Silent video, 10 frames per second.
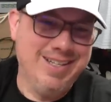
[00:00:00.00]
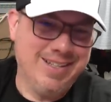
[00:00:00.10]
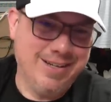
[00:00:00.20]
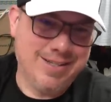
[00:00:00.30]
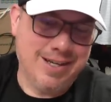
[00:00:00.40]

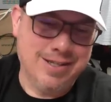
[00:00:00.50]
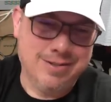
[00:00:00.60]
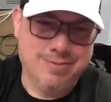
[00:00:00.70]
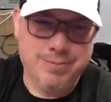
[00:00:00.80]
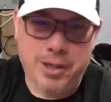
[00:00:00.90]
Thanks guys.
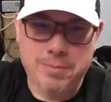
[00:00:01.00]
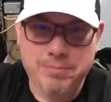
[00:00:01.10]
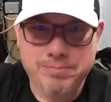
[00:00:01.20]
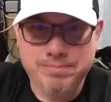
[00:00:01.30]
Bye.